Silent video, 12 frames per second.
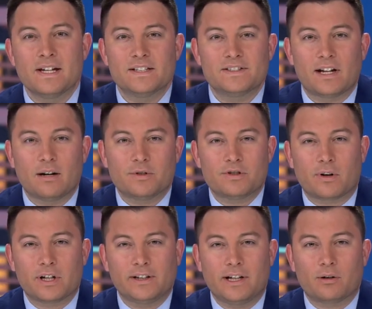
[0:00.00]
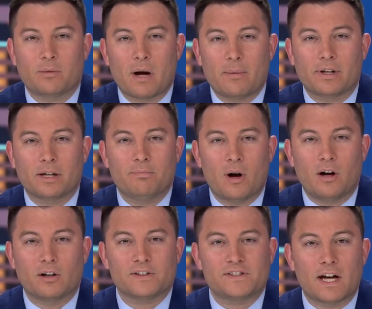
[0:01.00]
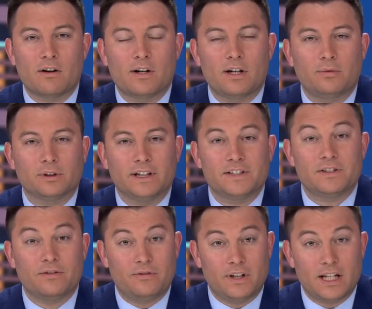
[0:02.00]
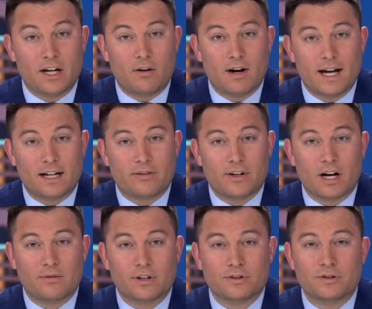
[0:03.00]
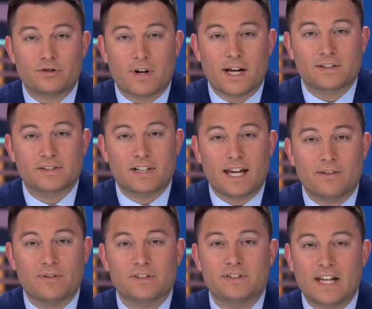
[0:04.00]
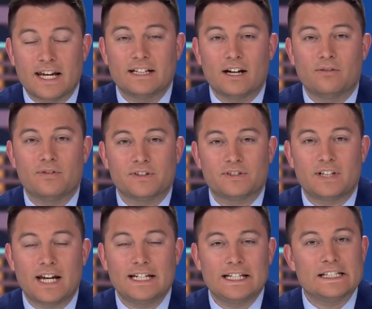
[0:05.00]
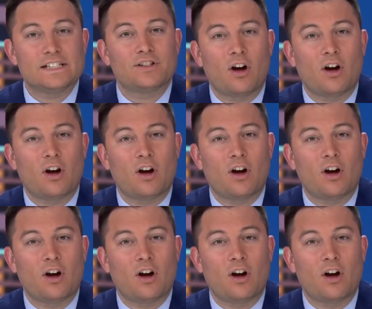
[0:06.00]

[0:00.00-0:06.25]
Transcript: Senate Majority Leader Republican Paul Gazelka released a video ahead of the governor's address saying the state of the state is